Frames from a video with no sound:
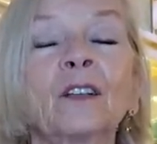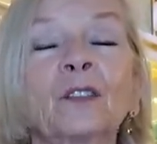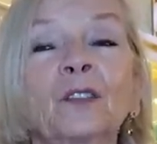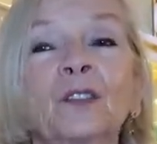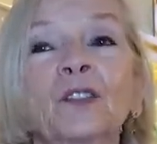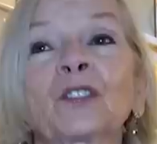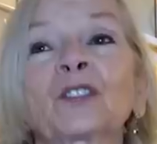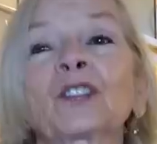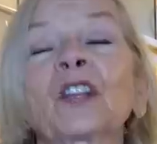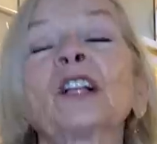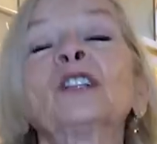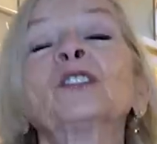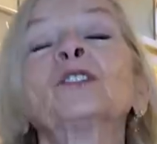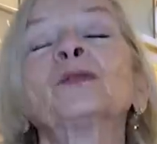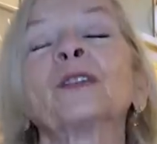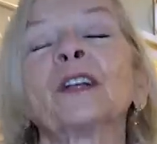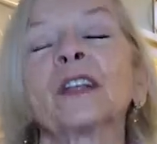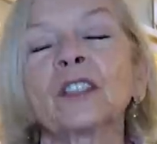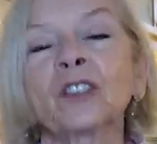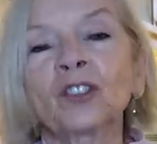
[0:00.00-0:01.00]

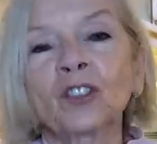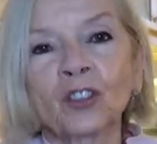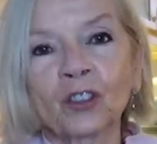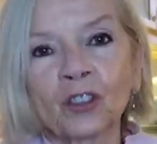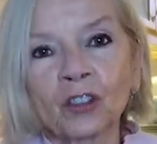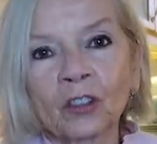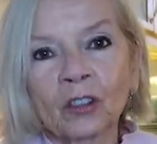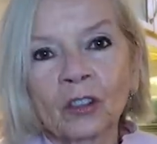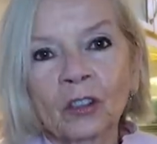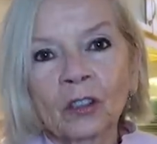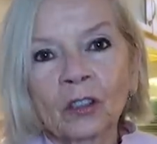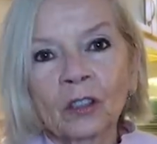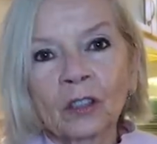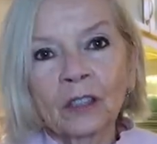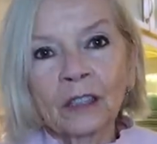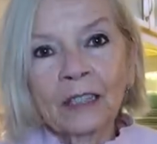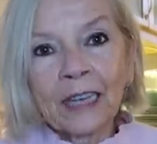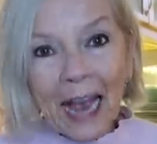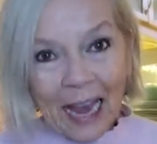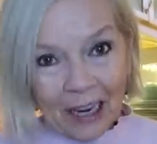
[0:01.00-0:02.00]
salvage
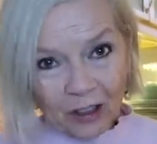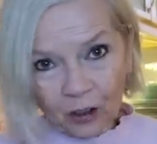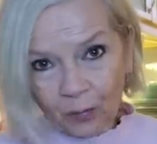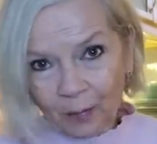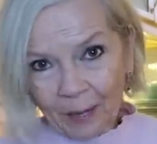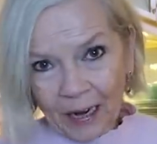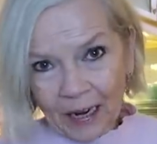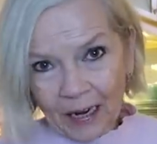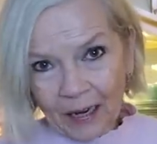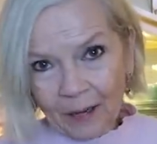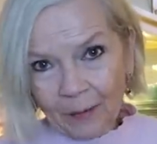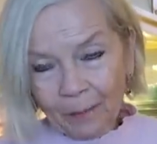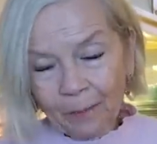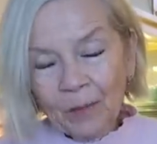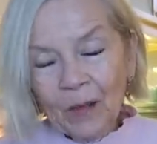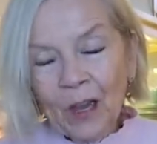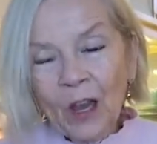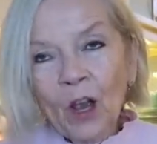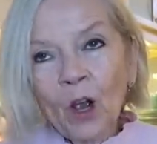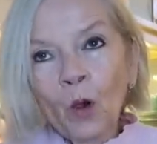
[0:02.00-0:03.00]
cashmere,
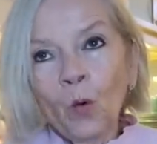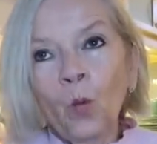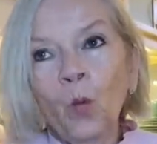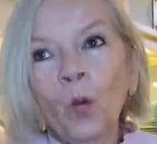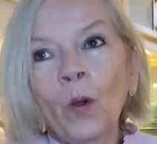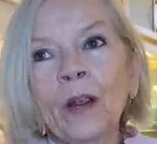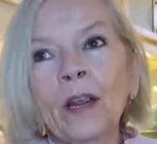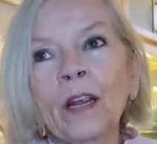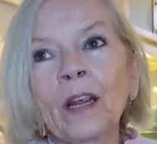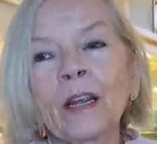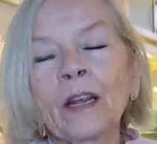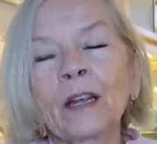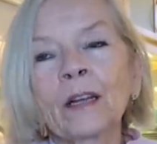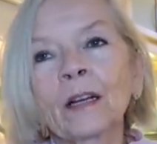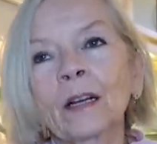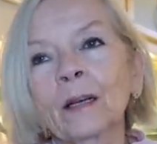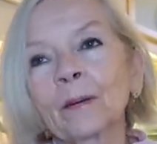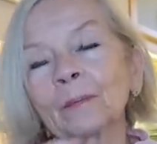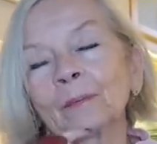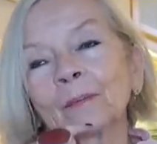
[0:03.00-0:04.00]

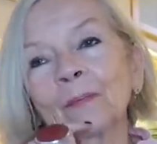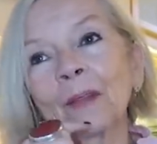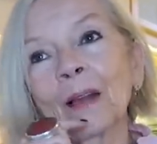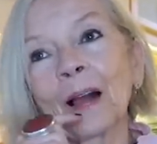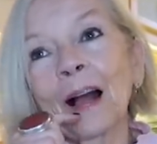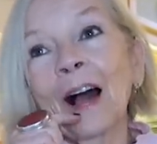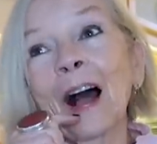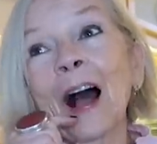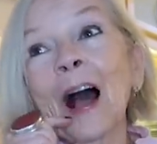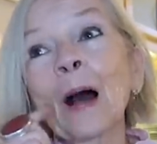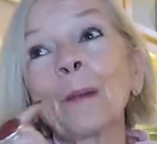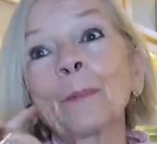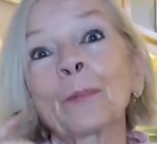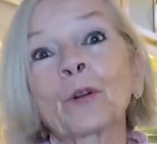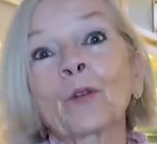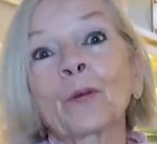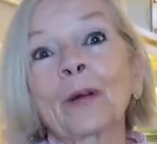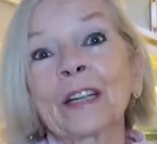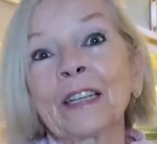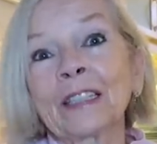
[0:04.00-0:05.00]
we
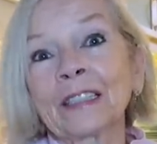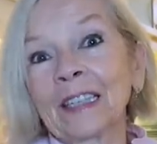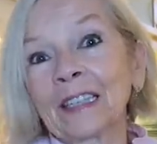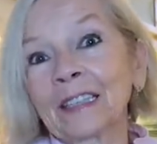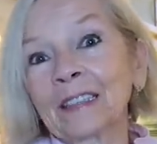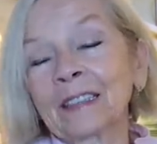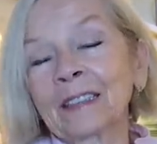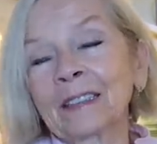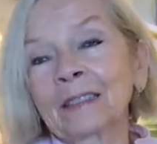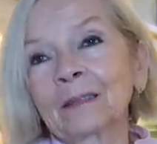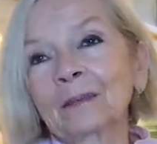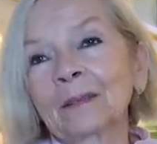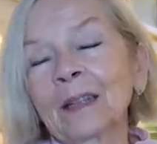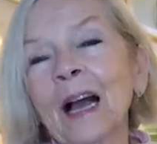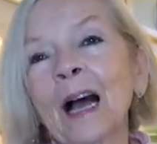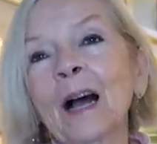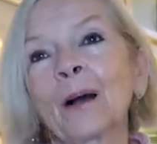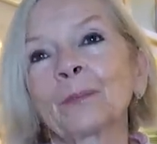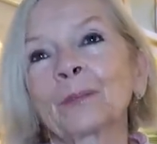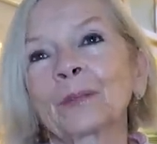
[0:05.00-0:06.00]
upgrade it,
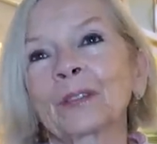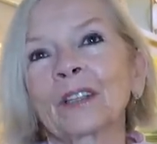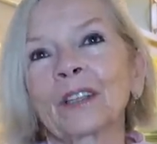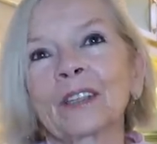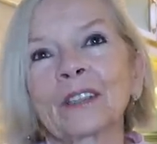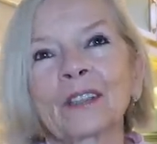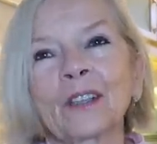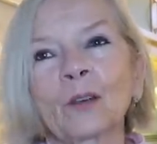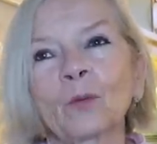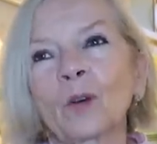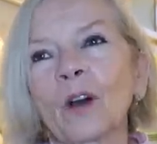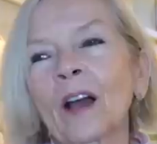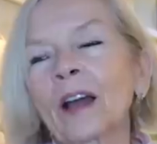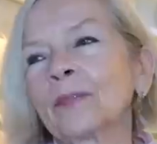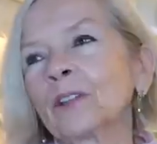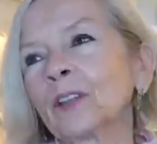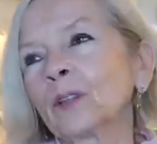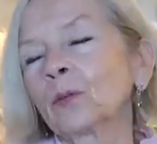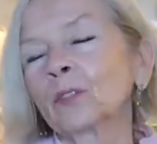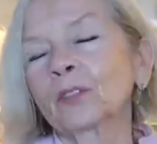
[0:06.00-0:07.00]
upsize it,
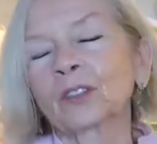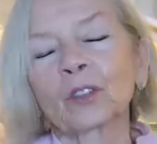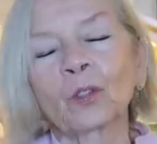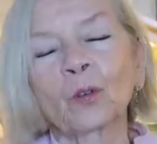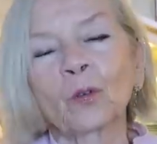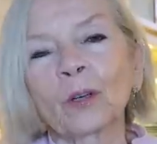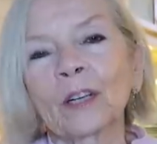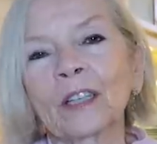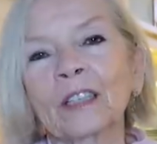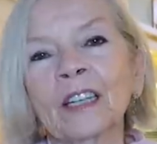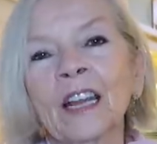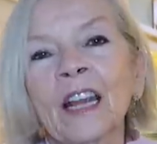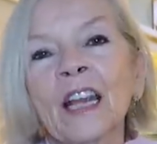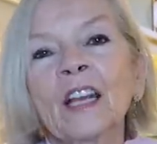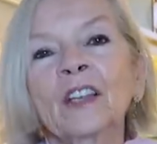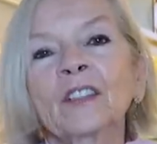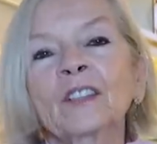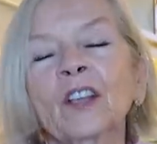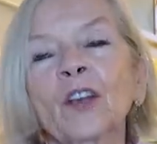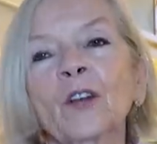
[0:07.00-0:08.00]
whatever you want to call it.
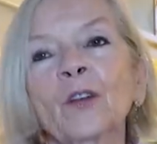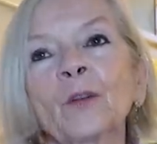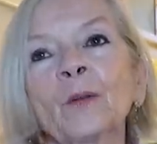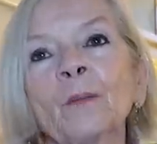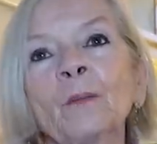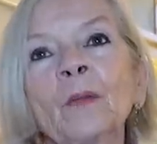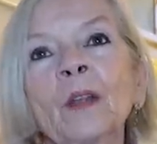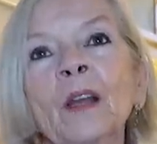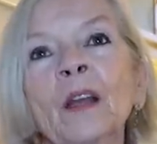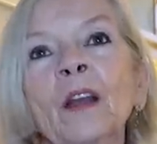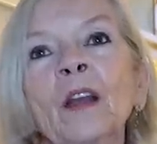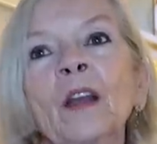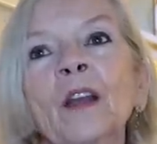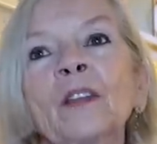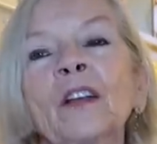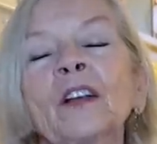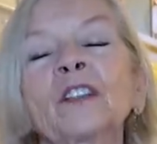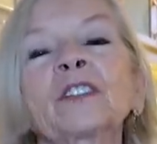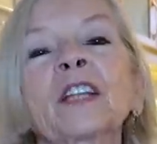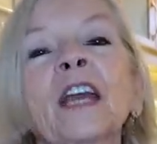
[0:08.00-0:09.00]
So
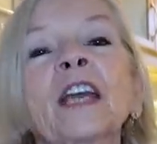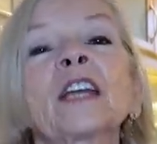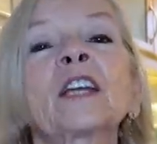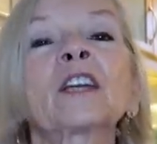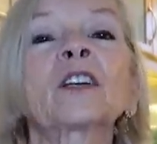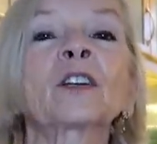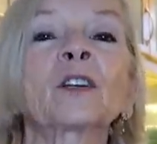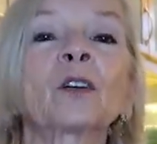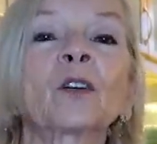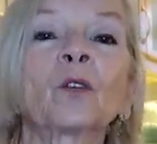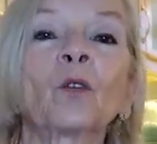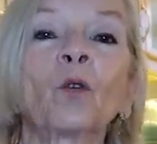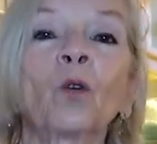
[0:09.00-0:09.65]
they'll take